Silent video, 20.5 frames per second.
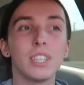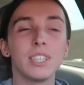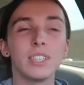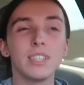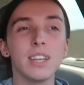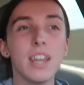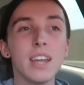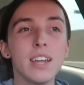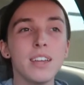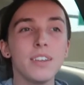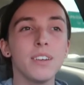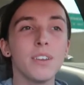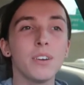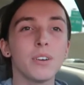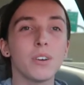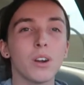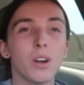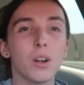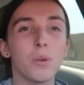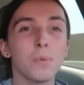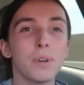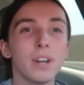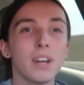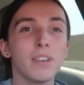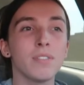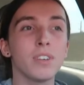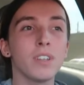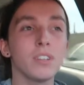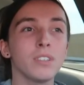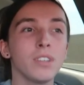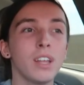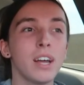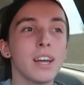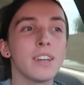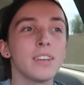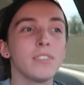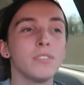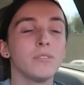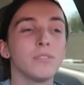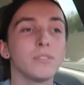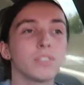state or whatever, like,
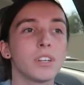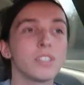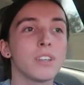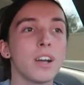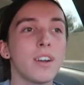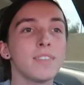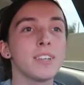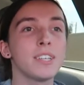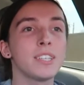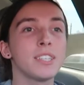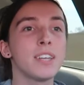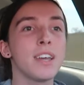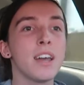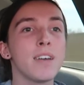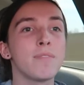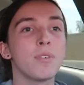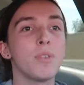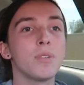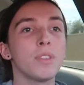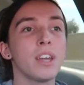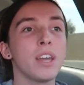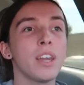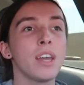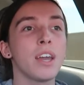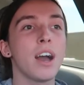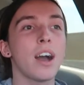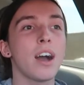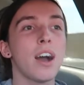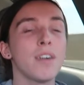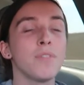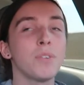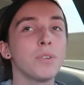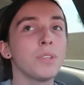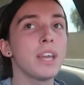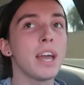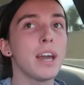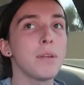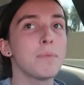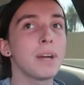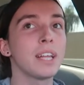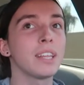because obviously I've only
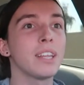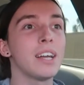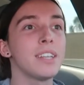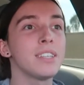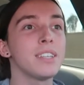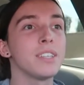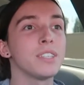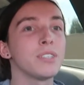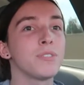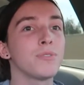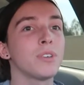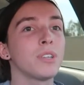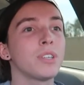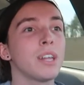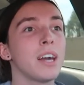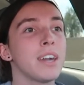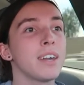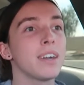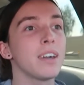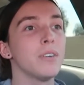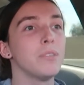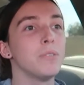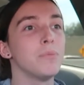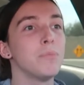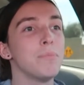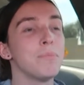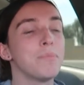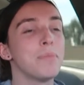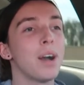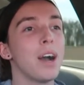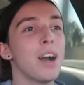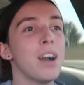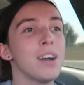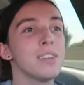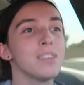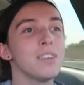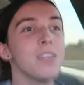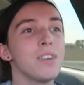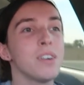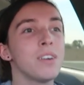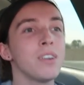had my license for like a
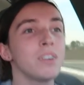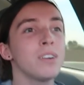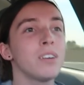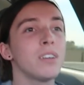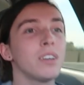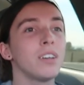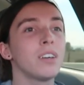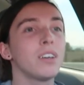year